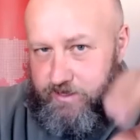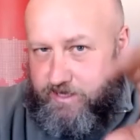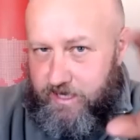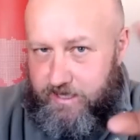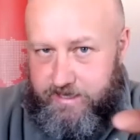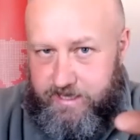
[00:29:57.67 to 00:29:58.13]
The
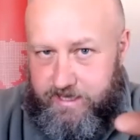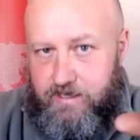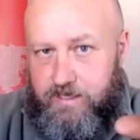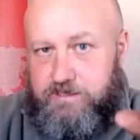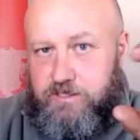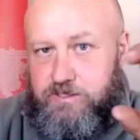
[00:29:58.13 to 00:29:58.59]

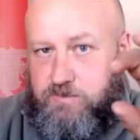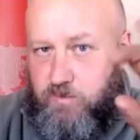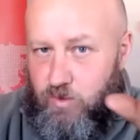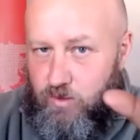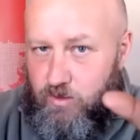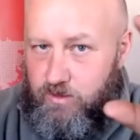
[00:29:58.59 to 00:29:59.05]
ideal is
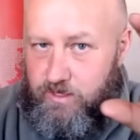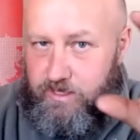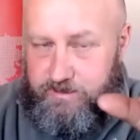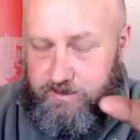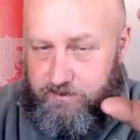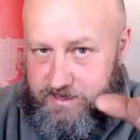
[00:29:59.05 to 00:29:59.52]

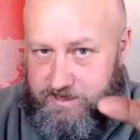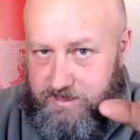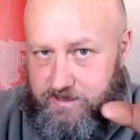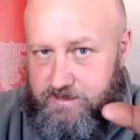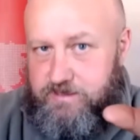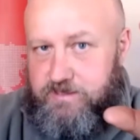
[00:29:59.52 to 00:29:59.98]
a
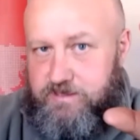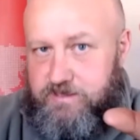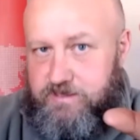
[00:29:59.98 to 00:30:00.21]
business